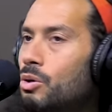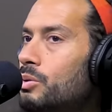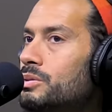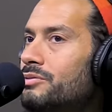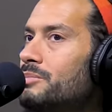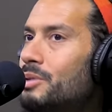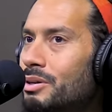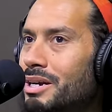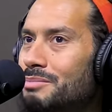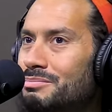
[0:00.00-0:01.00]
whole different
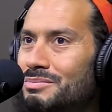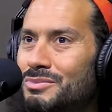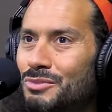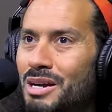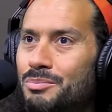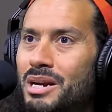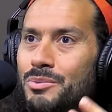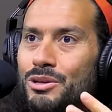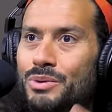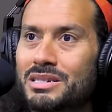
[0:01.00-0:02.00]
ballgame, yeah. right? But
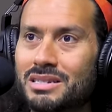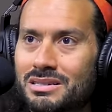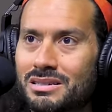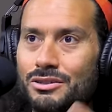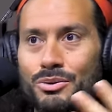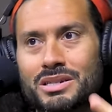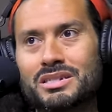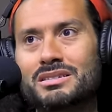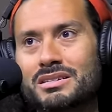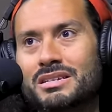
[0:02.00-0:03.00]
I'm a U.S. citizen. U.S.
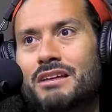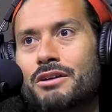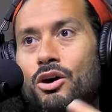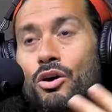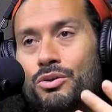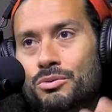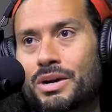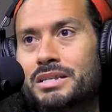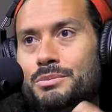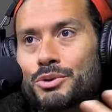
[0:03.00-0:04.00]
citizens carry all the
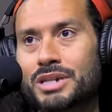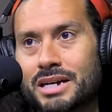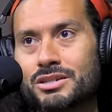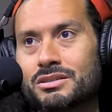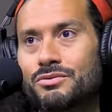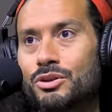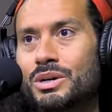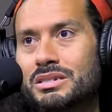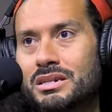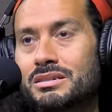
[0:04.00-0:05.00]
rights and protections of
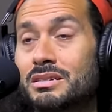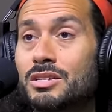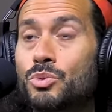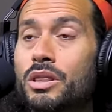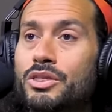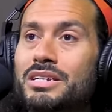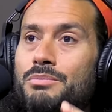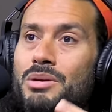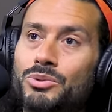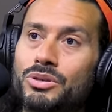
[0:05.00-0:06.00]
U.S. citizens. It's one of the things
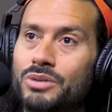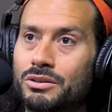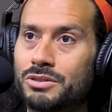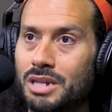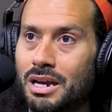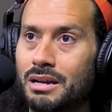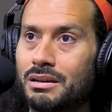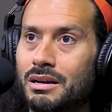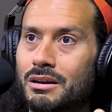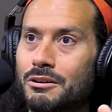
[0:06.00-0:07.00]
that people don't
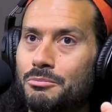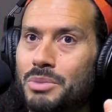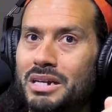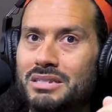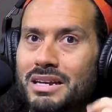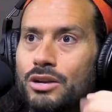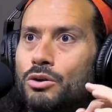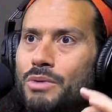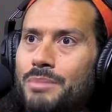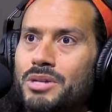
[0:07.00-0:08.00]
understand because they get
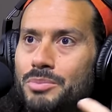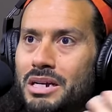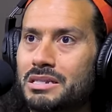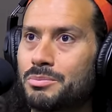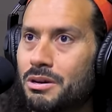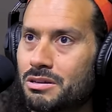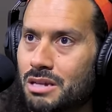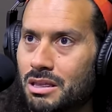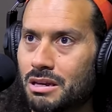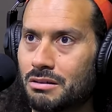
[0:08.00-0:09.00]
all wrapped up in
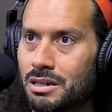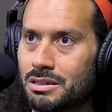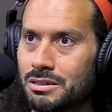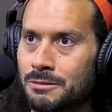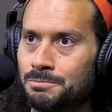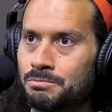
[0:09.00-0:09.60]
conspiracy theories